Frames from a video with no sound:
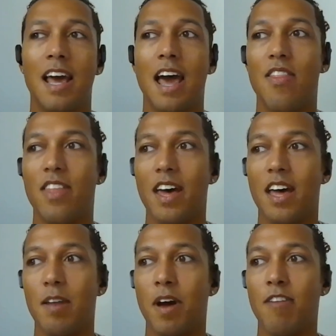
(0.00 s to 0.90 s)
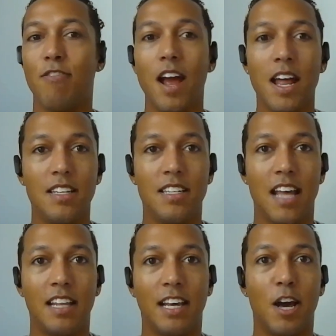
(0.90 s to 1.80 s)
And then my friend
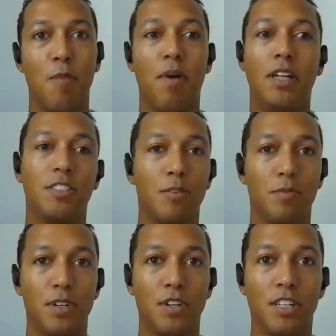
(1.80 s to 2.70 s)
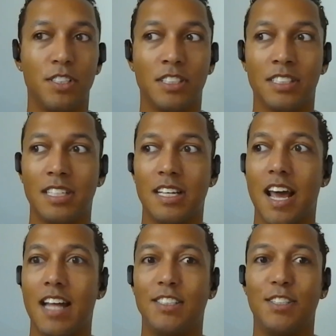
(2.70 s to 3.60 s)
had like a bunch of computers.
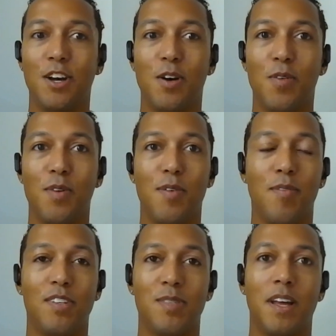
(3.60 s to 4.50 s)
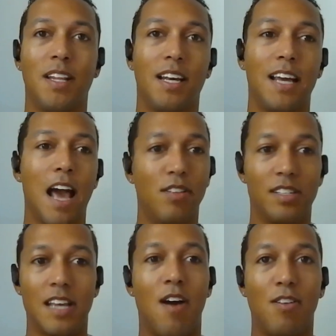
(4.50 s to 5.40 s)
And so we were able to spend like
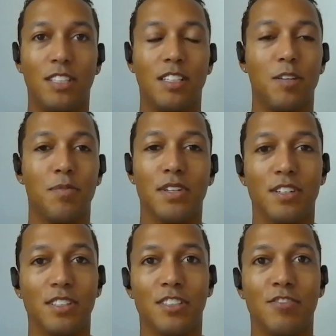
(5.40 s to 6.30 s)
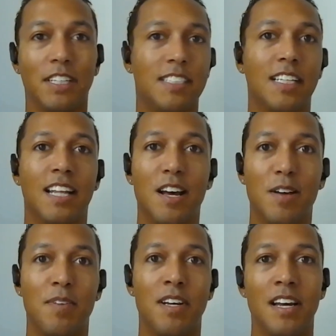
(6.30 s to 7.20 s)
countless hours on the computers, fixing
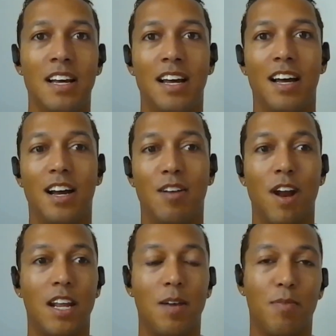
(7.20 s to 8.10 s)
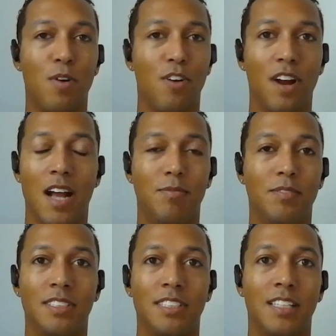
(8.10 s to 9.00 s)
them, writing up
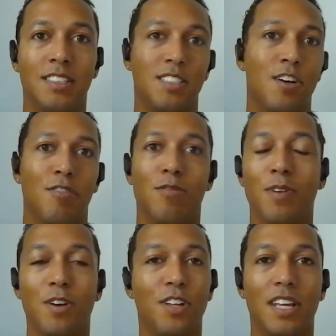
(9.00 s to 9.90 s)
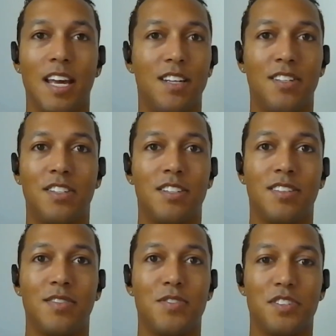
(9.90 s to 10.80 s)
programs. And so from an early age,
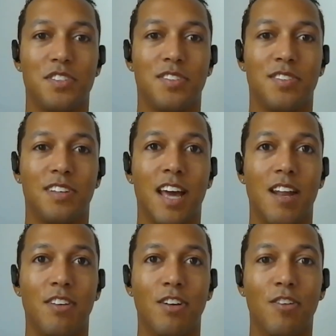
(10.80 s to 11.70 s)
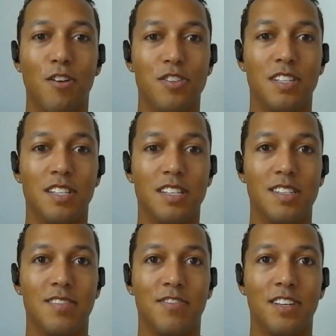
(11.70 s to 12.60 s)
just kind of engrossed in
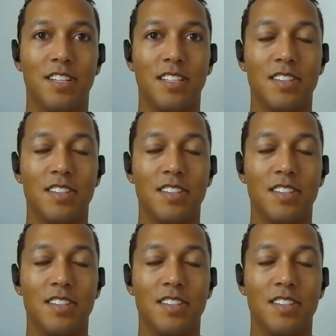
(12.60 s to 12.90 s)
this field.